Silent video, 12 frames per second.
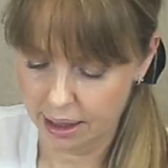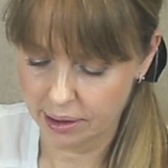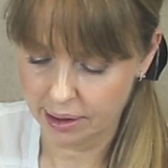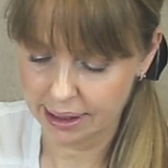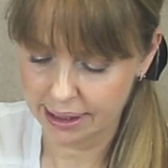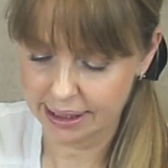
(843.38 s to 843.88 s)
And you
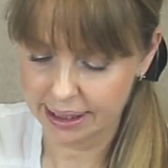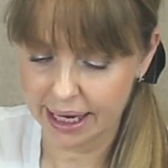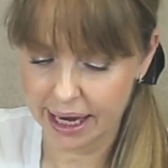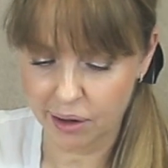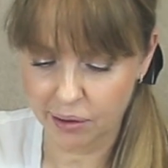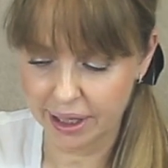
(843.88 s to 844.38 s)
can see
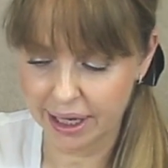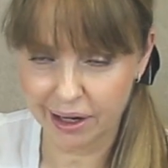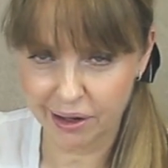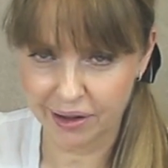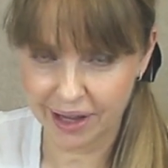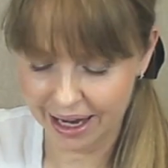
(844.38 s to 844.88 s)
how
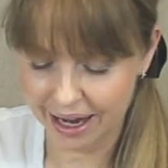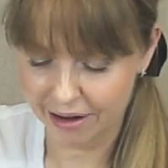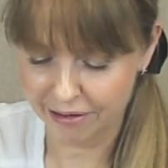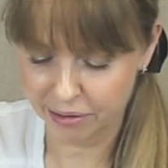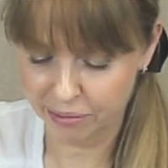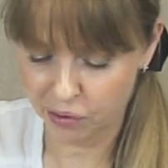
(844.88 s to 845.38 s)
yellow they are
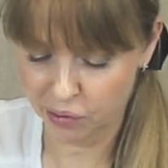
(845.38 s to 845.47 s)
from the